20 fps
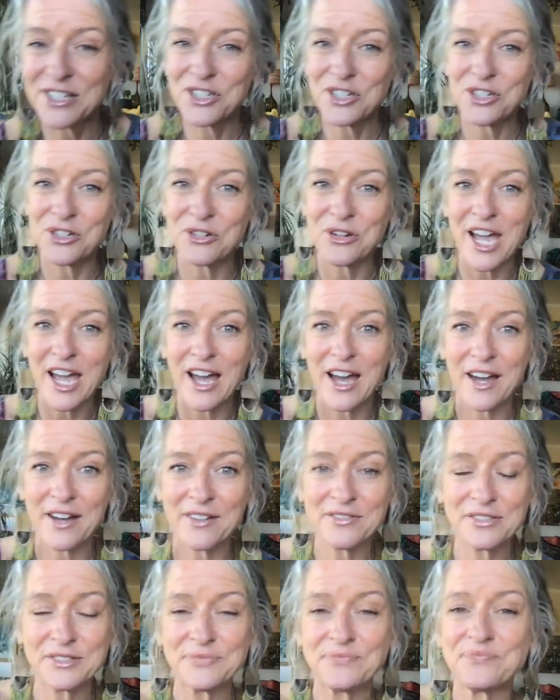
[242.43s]
do you
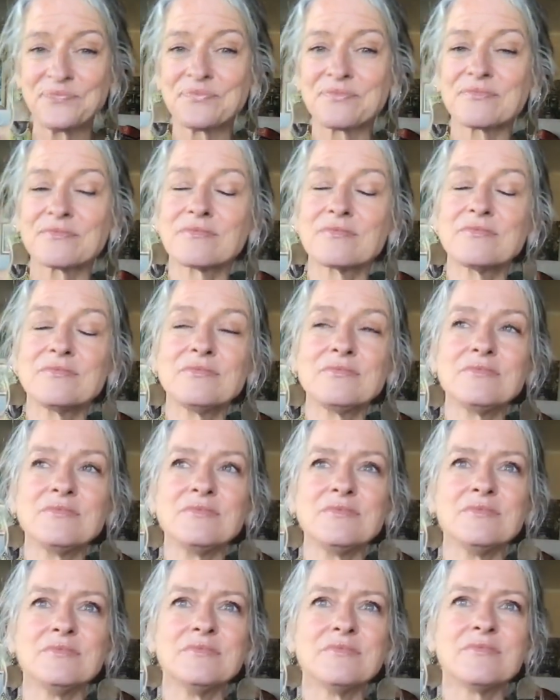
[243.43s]
have
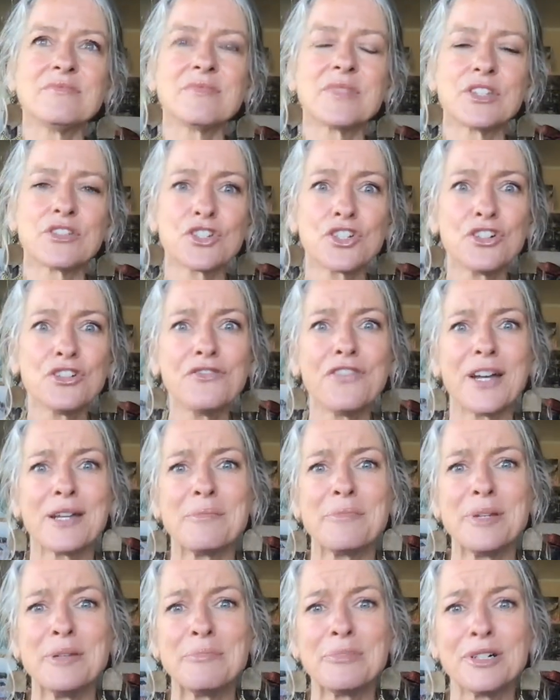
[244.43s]
certifying
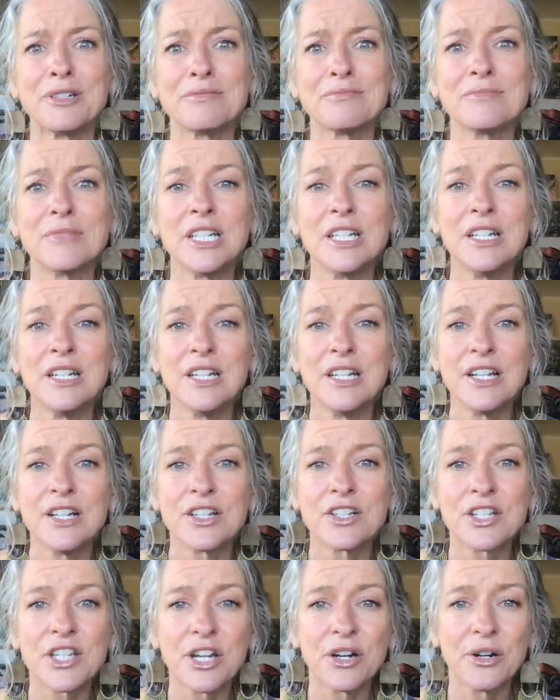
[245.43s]
people.
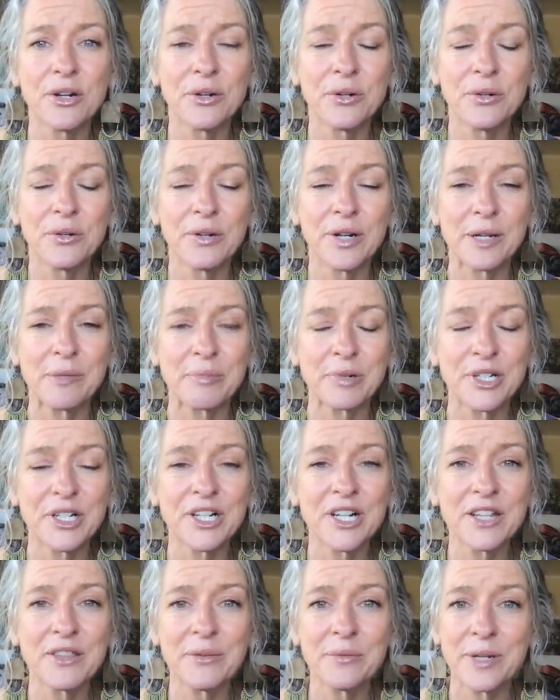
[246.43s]
So I put it
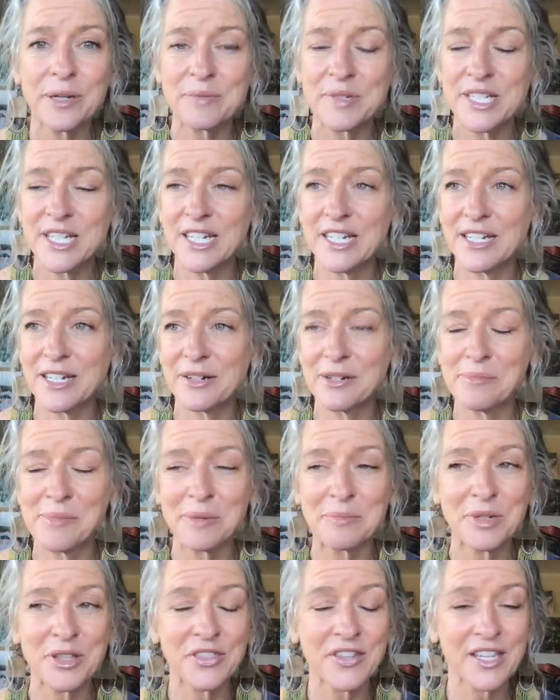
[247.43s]
on the website and I
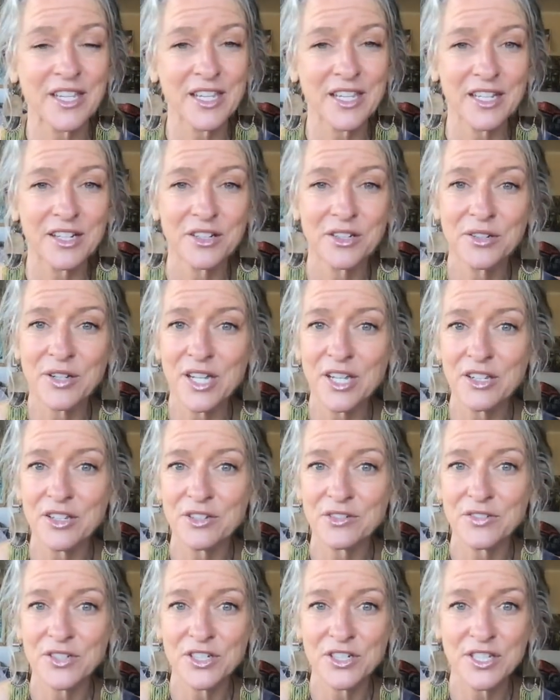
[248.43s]
remember thinking, okay,
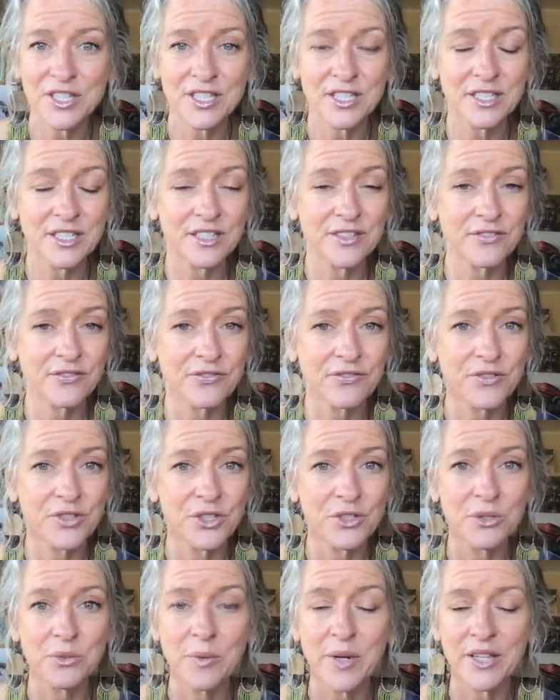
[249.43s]
universe, if
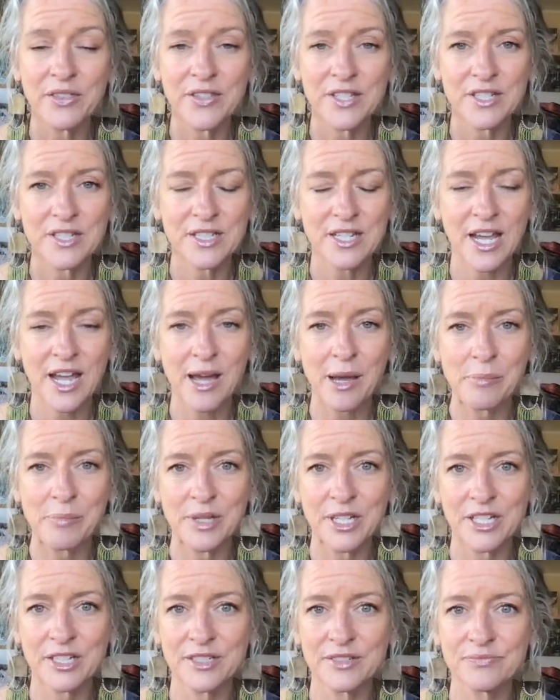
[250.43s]
you want this to
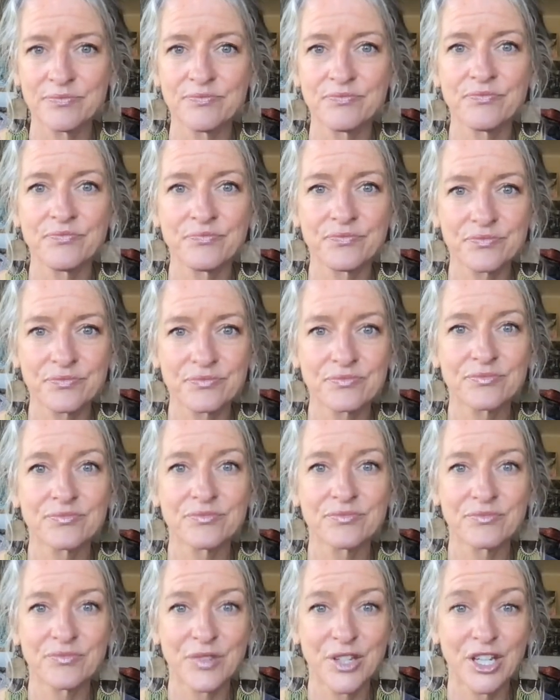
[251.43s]
happen,
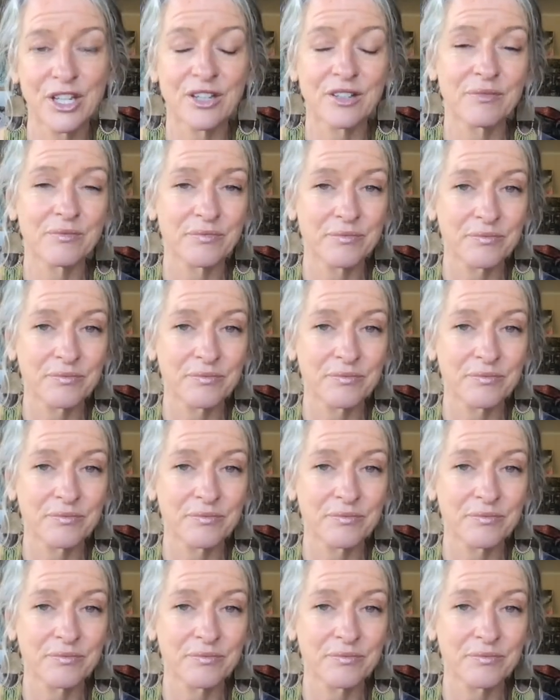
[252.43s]
like